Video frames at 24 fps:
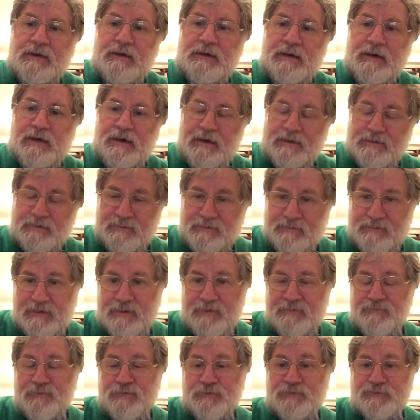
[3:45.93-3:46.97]
And then,
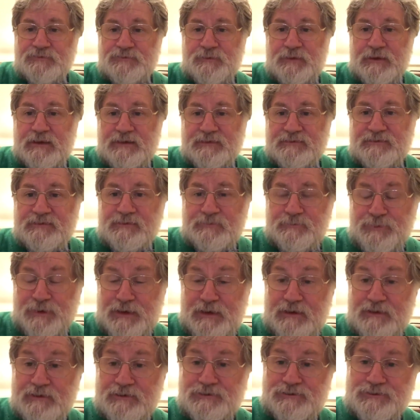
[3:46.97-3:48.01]
of course, we get to the
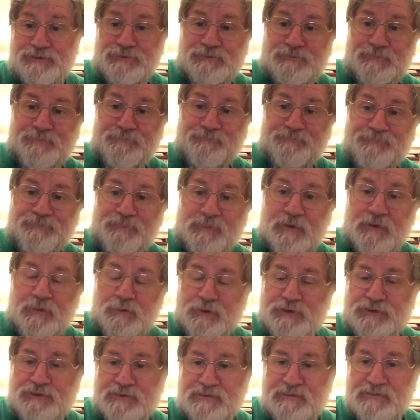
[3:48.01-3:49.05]
big issue,
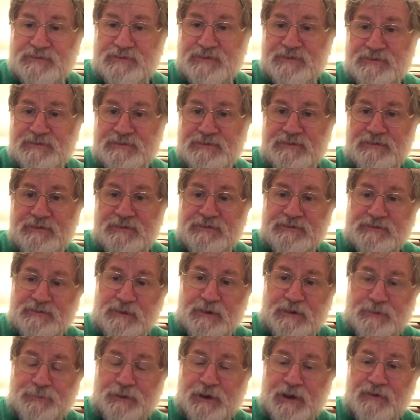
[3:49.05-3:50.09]
which is that
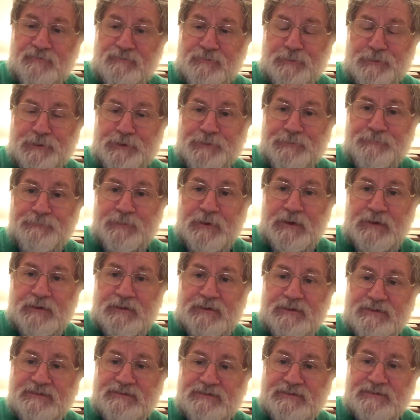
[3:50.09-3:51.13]
Suella Braverman
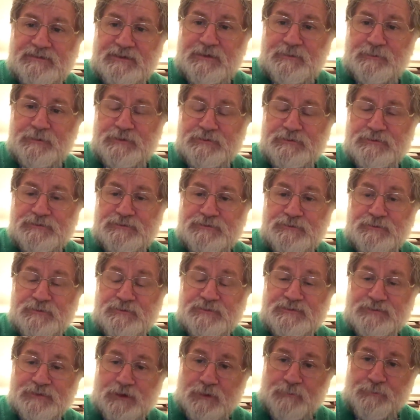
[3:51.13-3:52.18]
is determined to
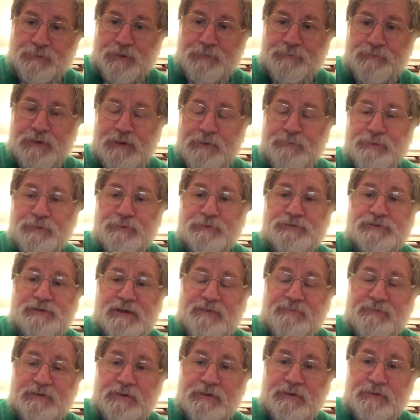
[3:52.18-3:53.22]
stop people
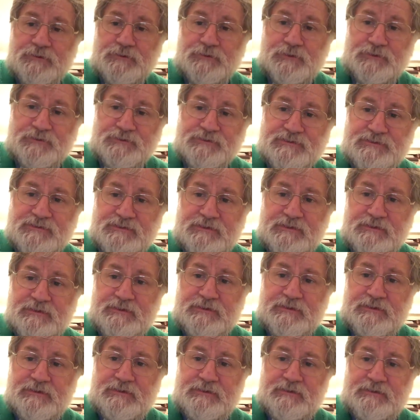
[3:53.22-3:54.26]
travelling across
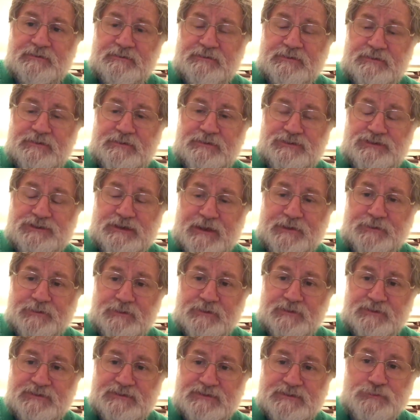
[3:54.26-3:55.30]
the channel
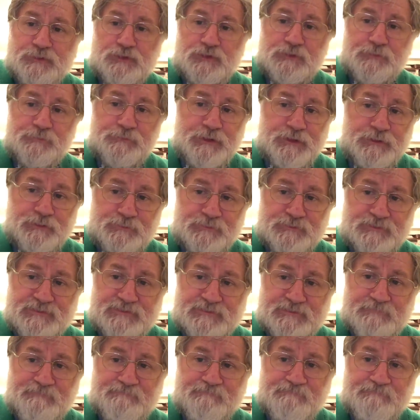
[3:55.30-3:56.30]
in small boats.